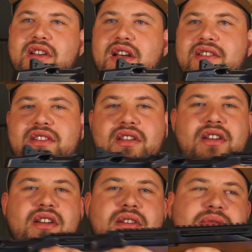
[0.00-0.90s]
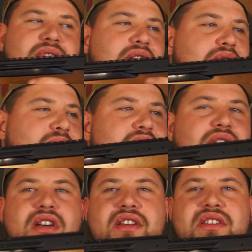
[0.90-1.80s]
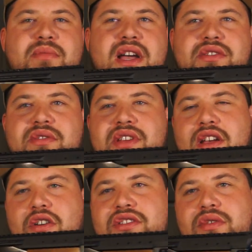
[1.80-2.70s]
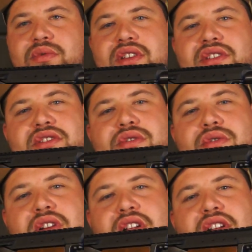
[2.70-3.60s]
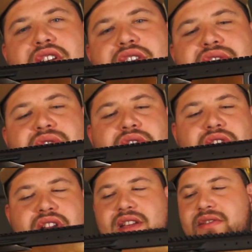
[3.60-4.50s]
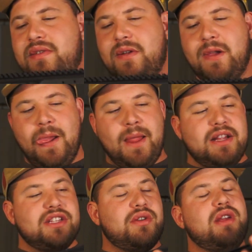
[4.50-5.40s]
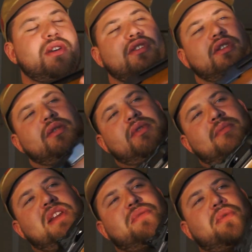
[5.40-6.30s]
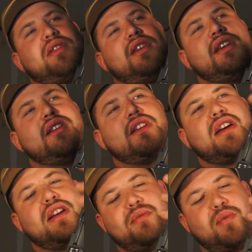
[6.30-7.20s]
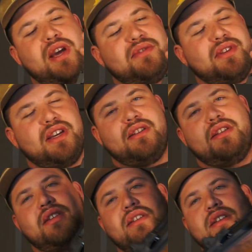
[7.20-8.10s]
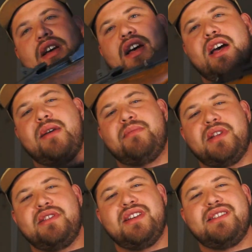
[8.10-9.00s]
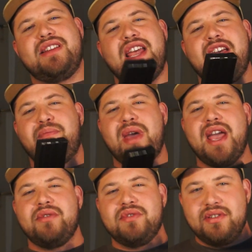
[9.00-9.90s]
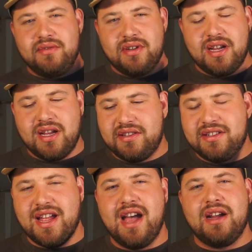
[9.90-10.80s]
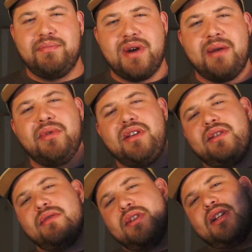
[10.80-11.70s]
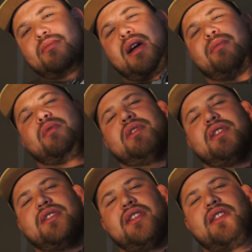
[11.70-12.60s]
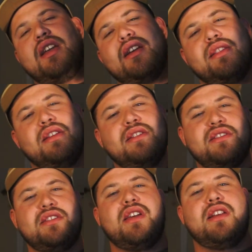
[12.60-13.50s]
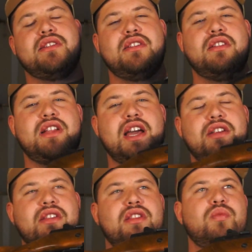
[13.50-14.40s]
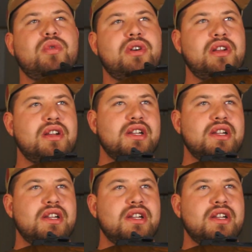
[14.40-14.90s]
the way you can customize those ARs to really suit your needs. So anyway, so the Mini 14, it weighs in at 6.5 pounds stock, probably with the synthetic. I think the synthetic's a little lighter than the wood.